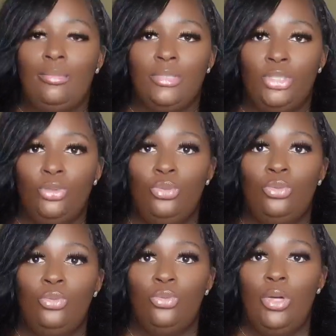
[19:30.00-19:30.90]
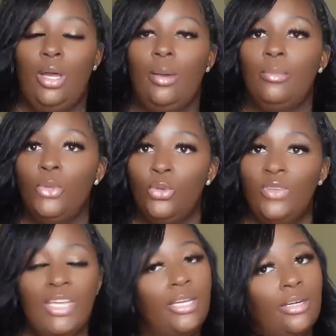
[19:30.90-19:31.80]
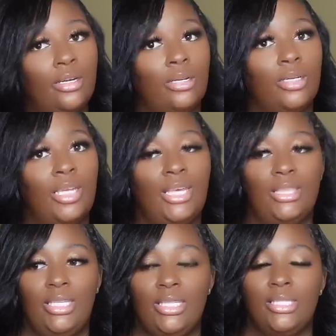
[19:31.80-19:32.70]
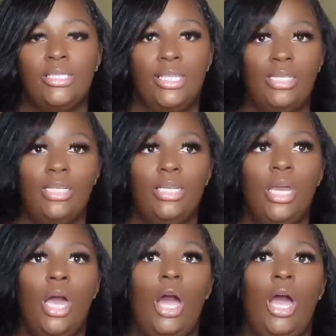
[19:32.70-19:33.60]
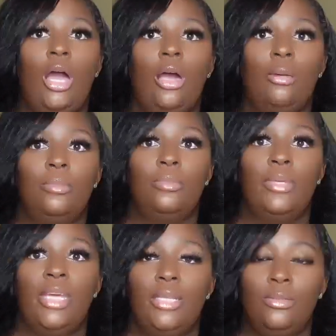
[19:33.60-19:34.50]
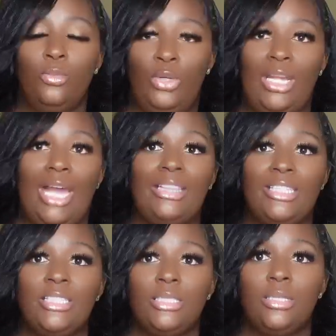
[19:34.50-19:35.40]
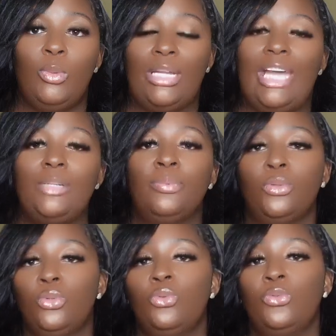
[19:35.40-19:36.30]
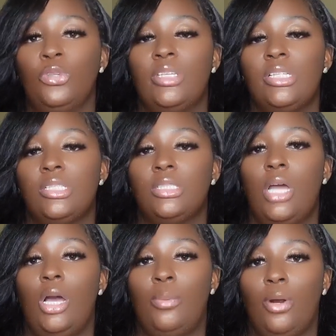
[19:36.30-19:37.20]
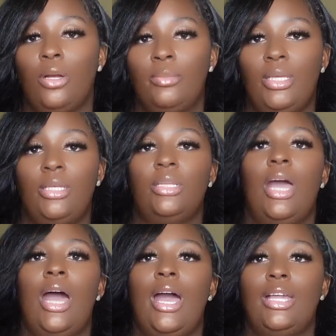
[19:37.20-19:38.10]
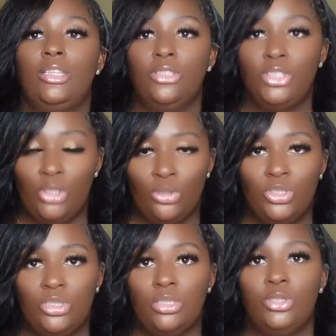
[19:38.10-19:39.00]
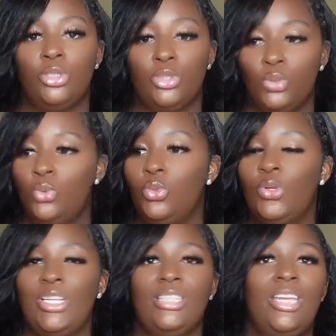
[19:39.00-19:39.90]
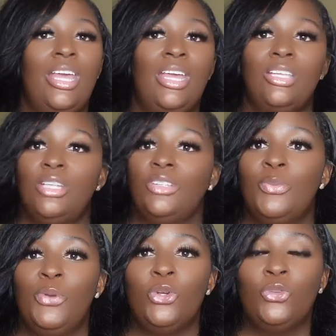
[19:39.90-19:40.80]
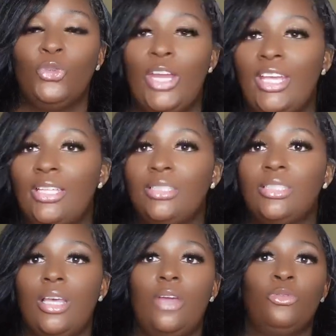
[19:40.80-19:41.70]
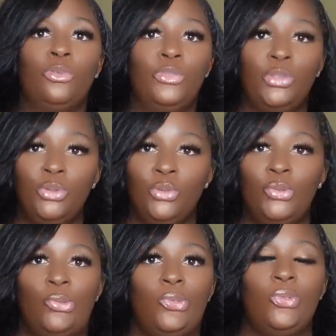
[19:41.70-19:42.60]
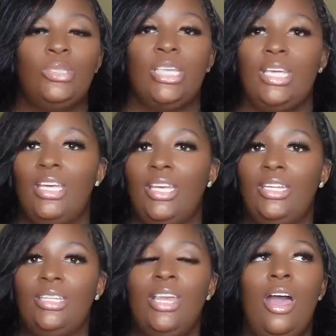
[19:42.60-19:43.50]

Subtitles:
to move here in this city. And when I got approved for this apartment, I searched the school, and nothing but great reviews. And